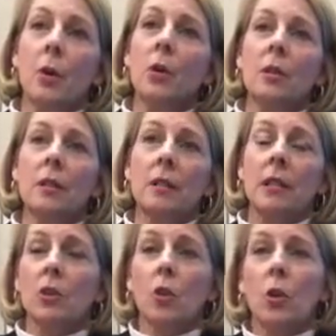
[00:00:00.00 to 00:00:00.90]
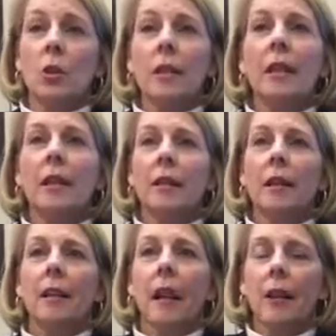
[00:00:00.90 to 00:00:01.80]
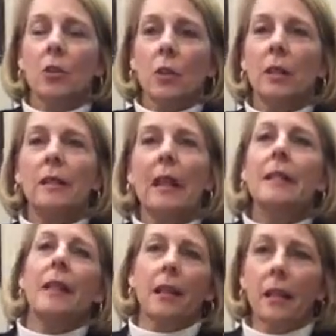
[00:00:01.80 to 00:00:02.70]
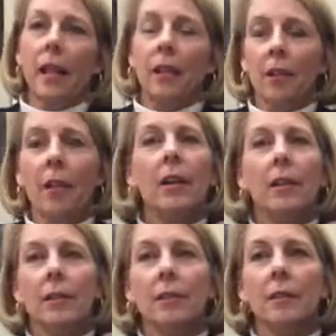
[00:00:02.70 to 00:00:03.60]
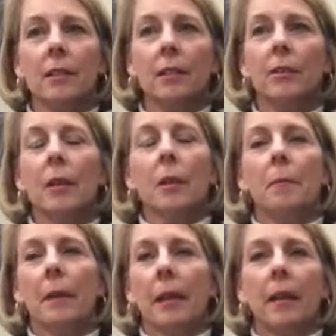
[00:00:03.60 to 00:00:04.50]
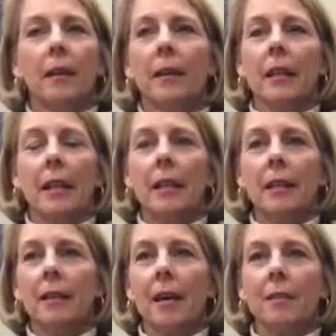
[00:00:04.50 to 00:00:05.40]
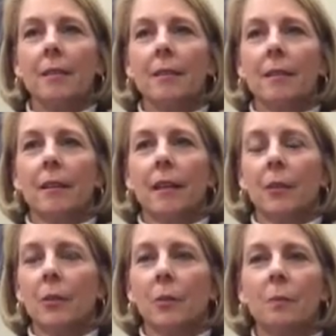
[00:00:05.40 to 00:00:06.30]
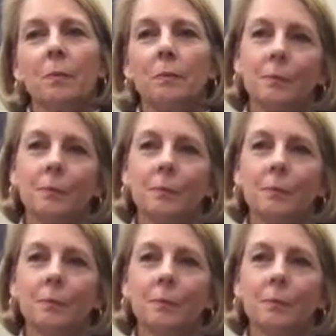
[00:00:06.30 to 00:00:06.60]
person in charge that actually they delegate a lot of things to. But again, I think that's a little,